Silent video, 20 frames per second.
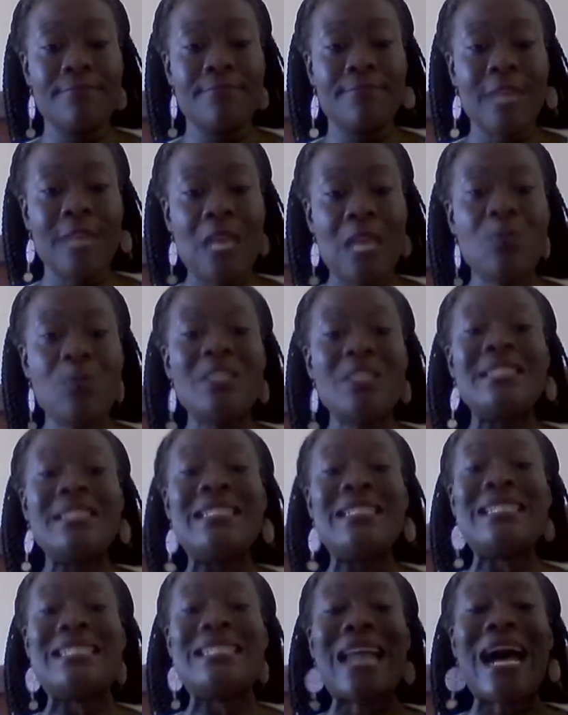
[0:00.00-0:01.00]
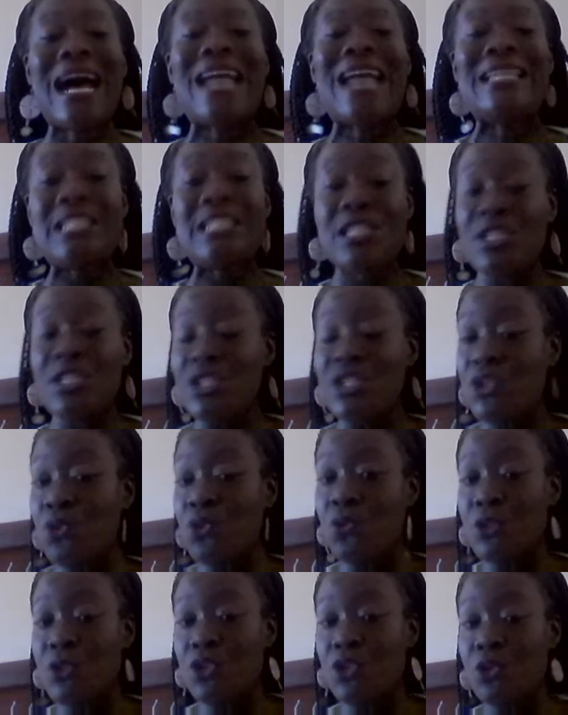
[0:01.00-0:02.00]
It was designed to
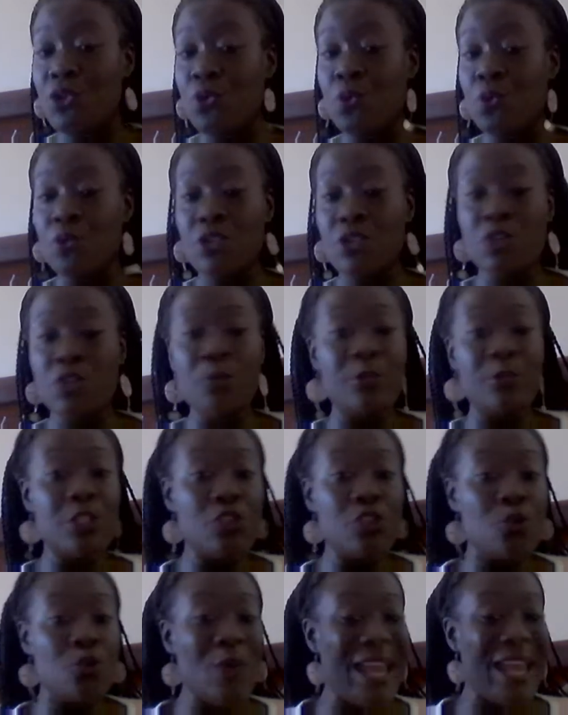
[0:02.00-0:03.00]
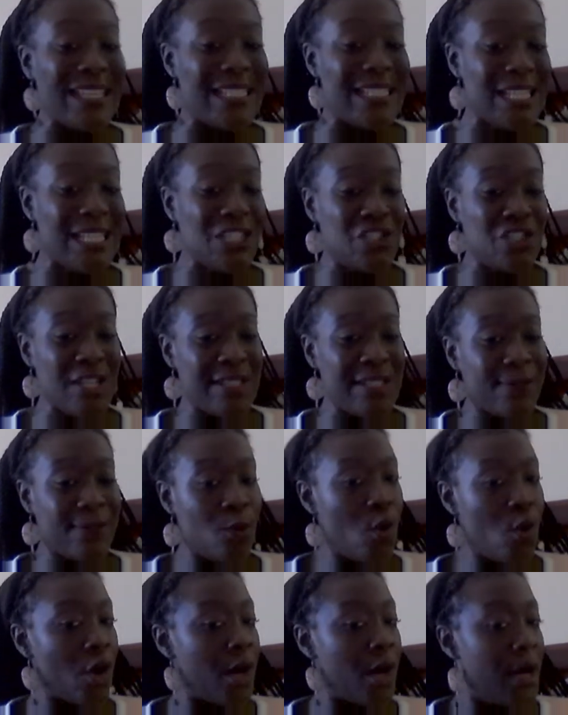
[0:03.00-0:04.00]
exist just
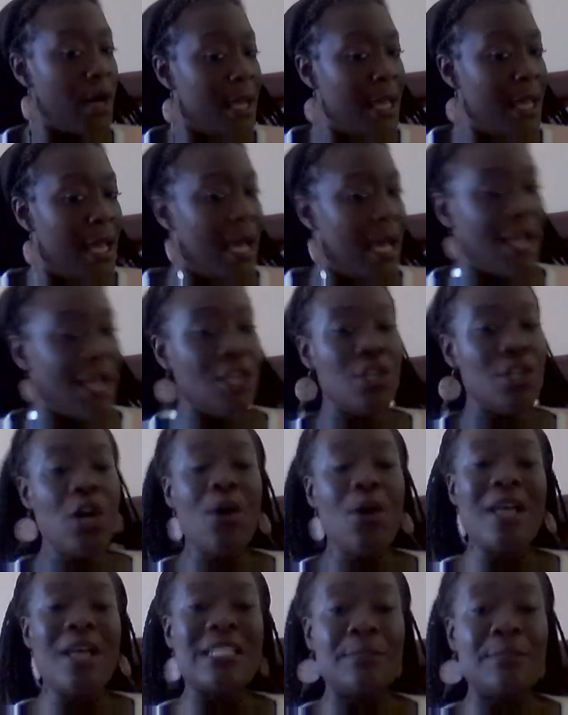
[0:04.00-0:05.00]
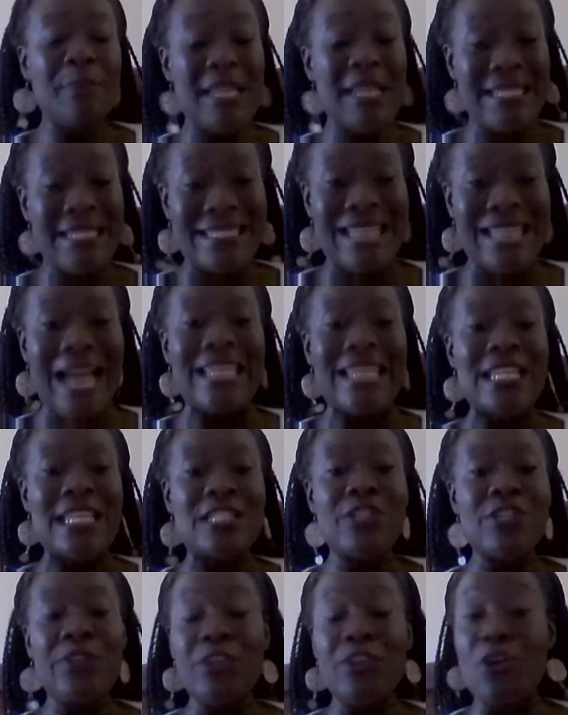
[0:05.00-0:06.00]
for a split second,
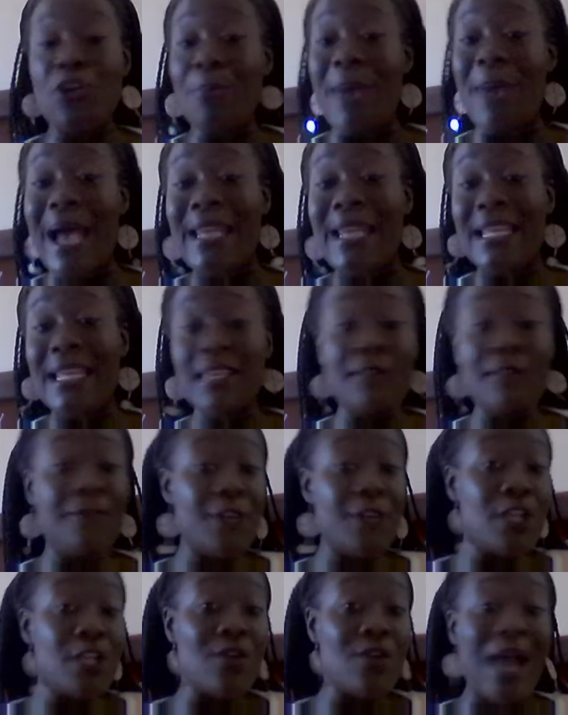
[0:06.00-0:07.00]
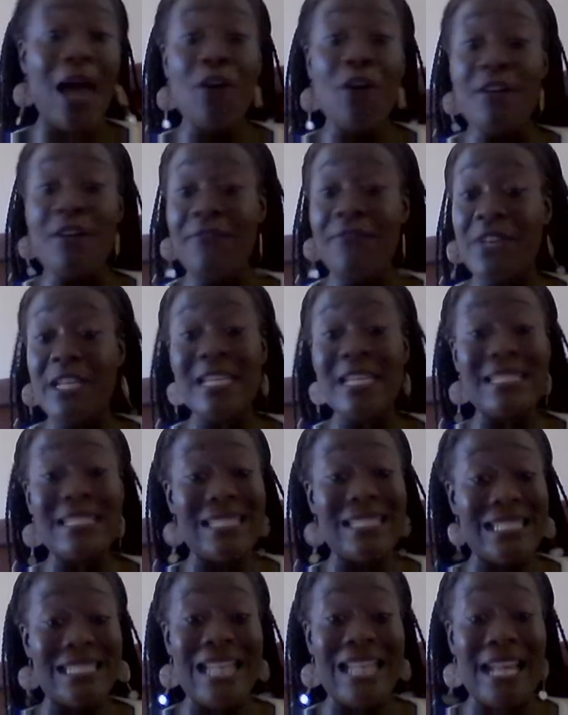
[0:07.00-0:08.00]
so that your body can figure out if it needs
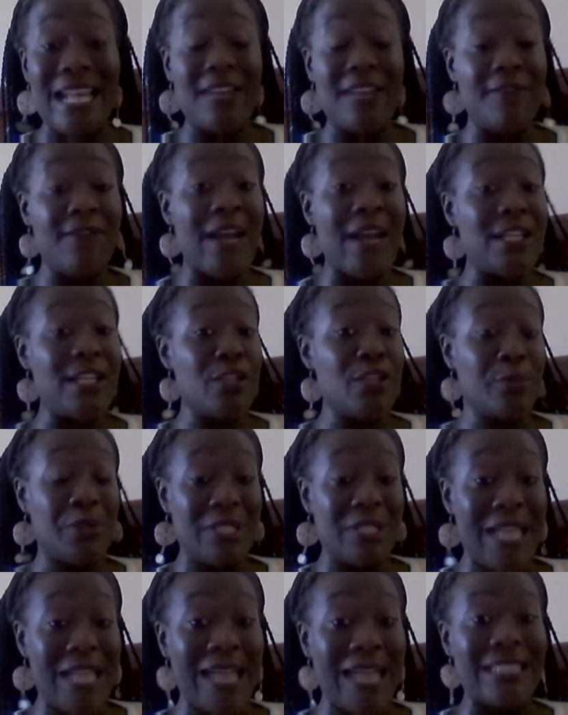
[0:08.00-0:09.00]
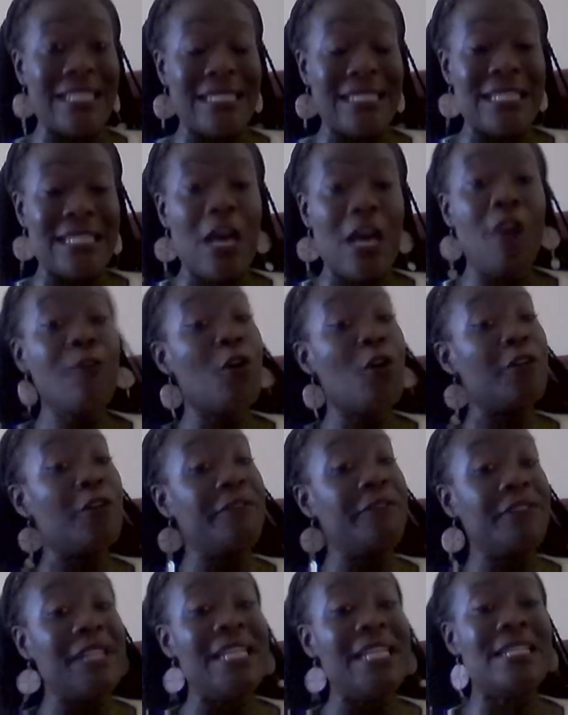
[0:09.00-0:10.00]
to stand and fight to protect itself or
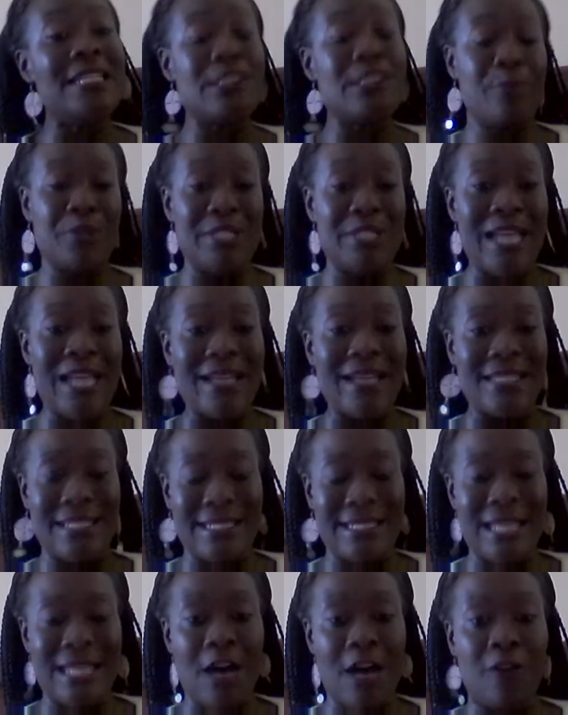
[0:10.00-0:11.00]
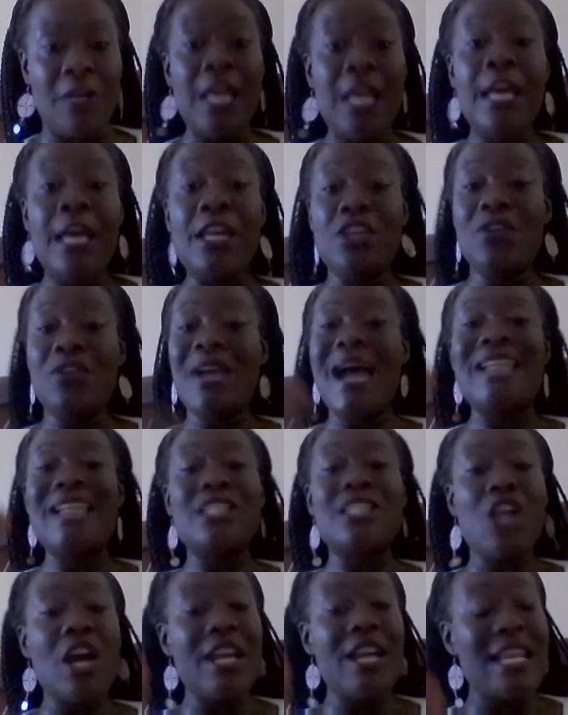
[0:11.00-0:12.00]
flee to protect itself. You guys
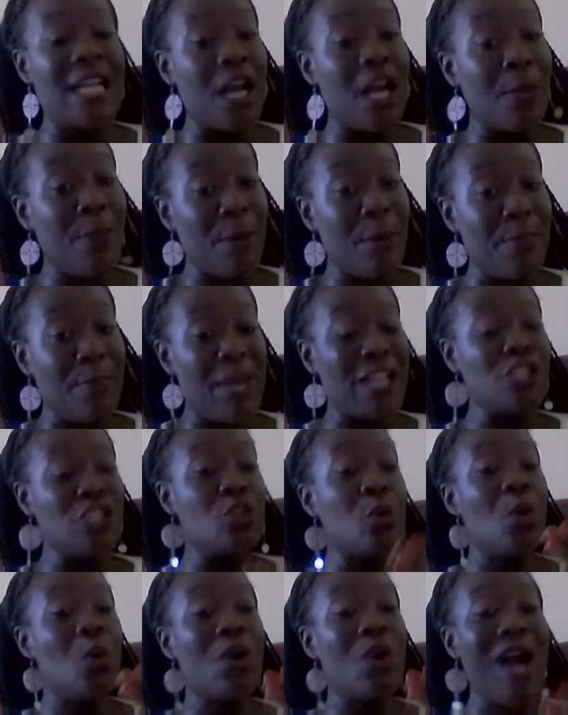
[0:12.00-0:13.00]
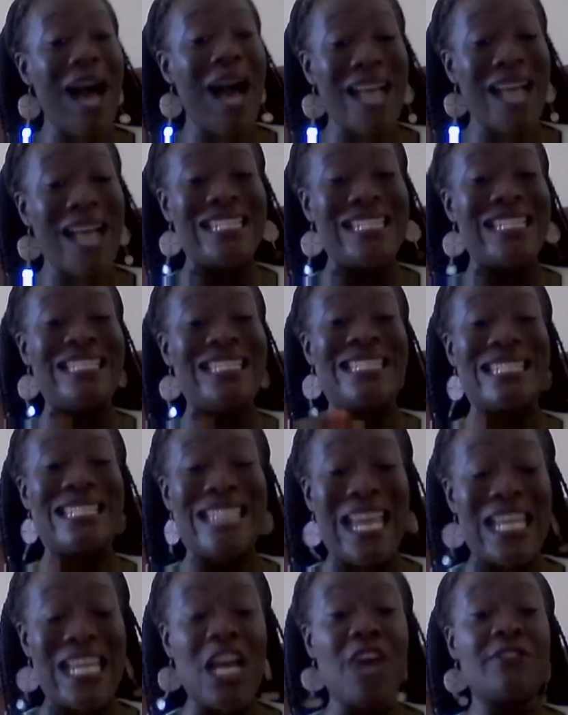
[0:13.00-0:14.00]
are in a perpetual, constant
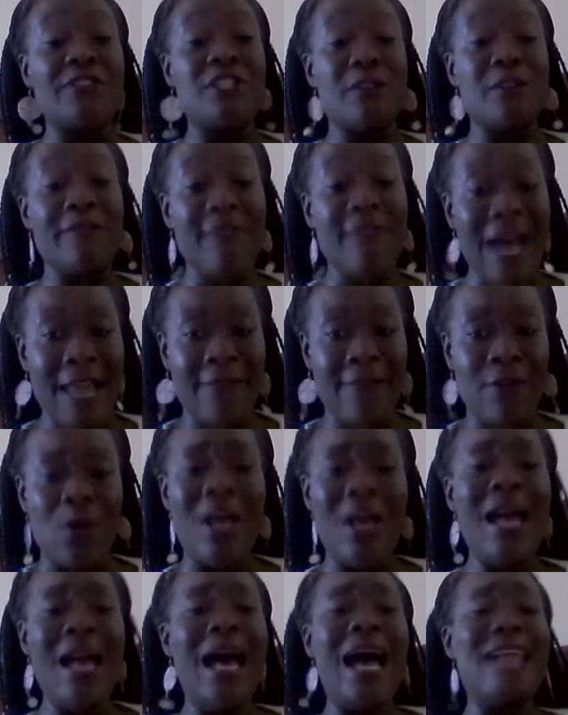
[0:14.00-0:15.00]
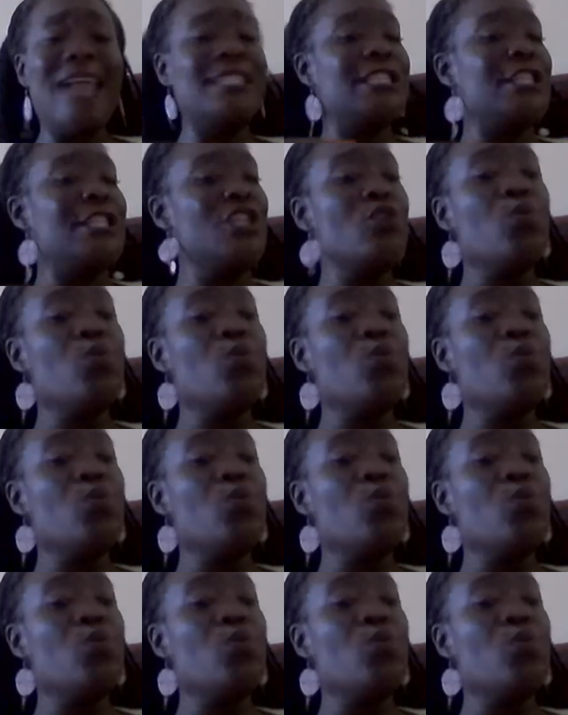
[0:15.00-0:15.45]
state of survival. I see you